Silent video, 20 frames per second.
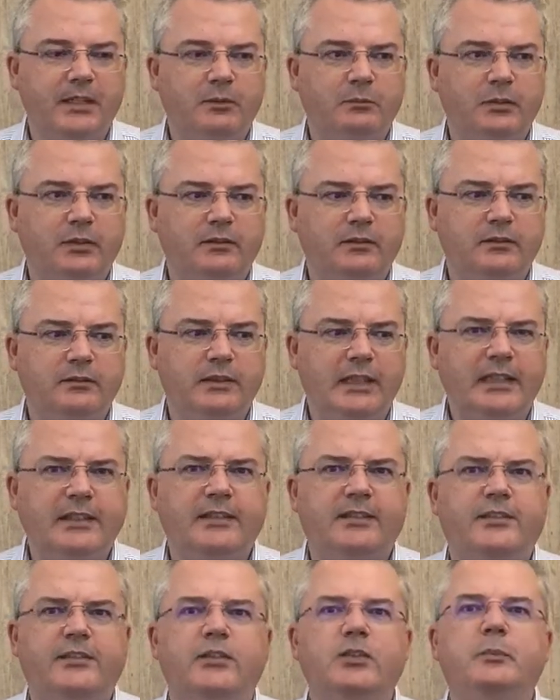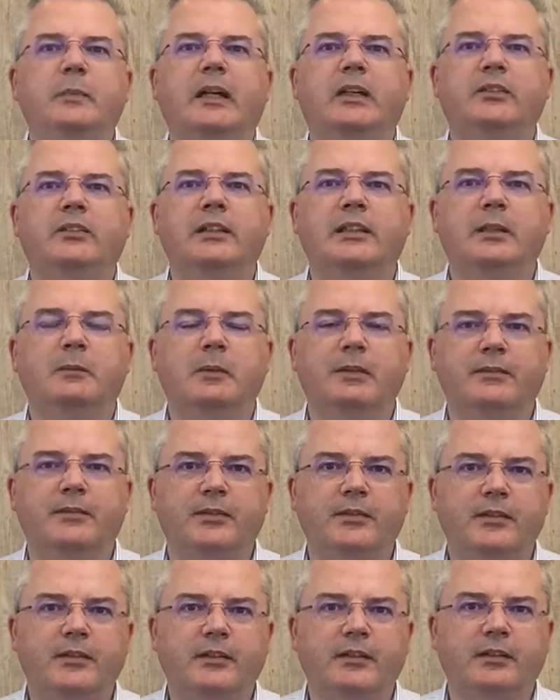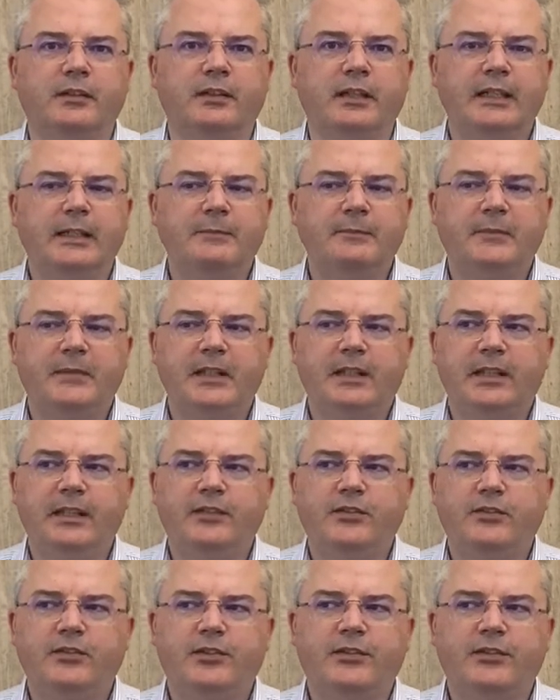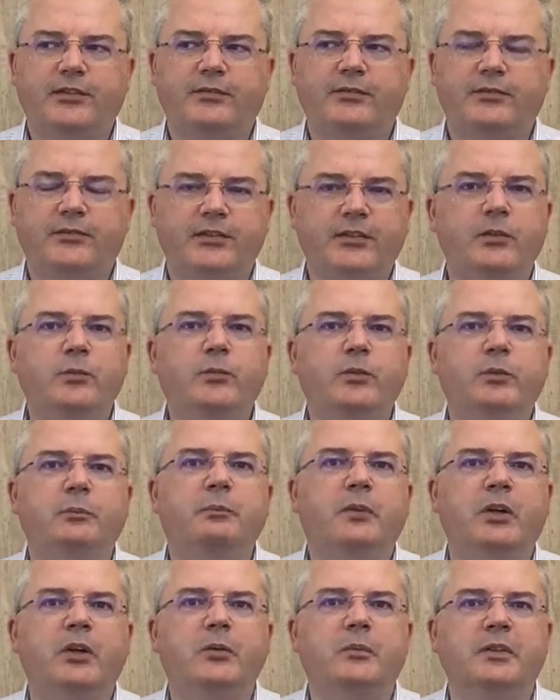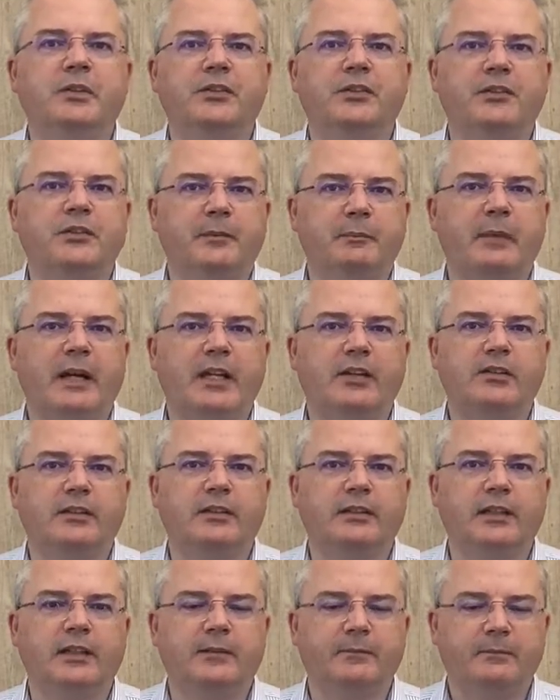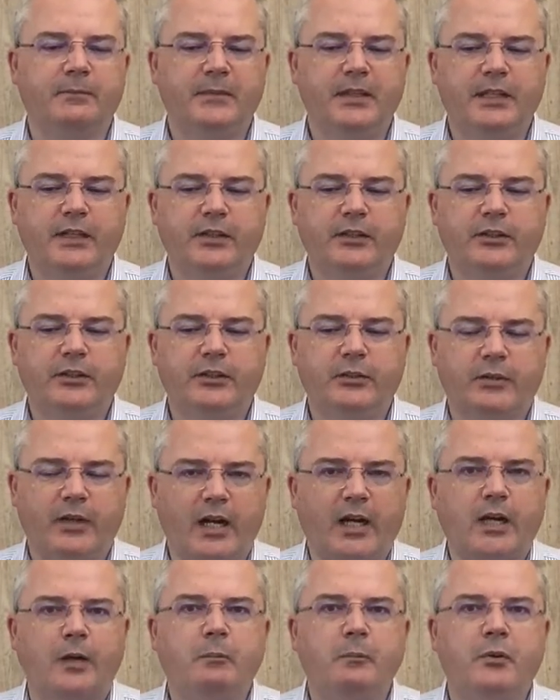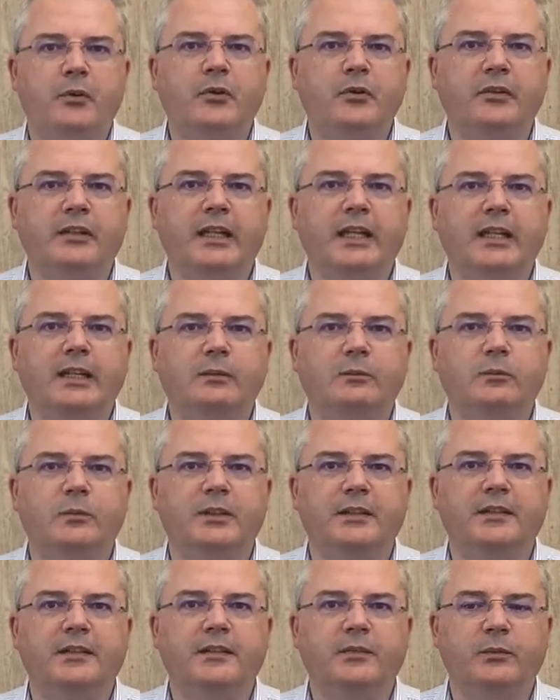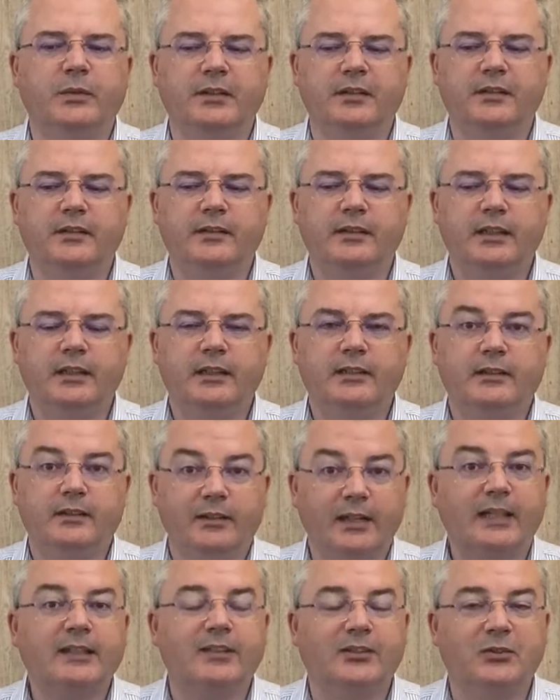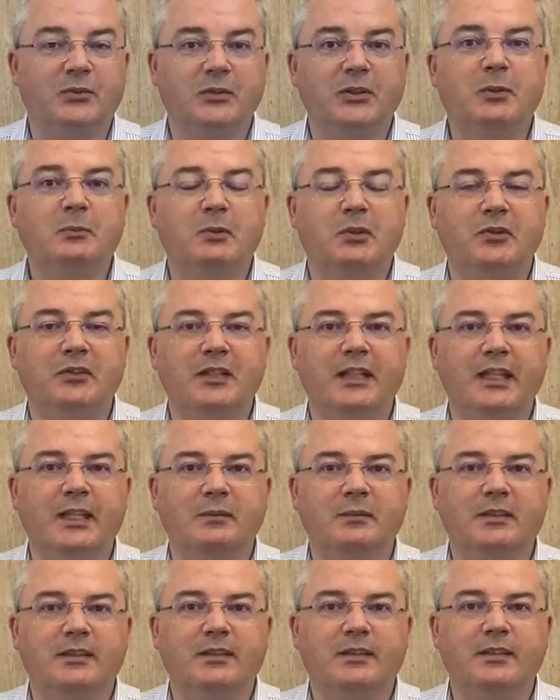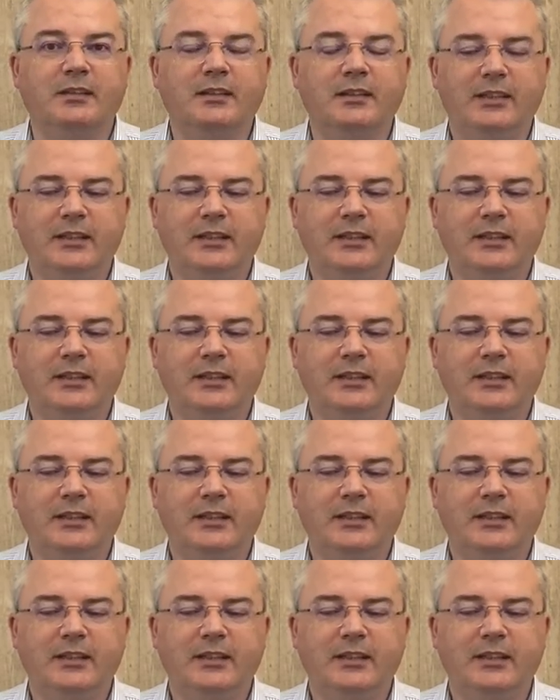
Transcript: but let's zoom out a little bit further, and let's just for one moment just imagine that, you know, our board game was connected to other board games, and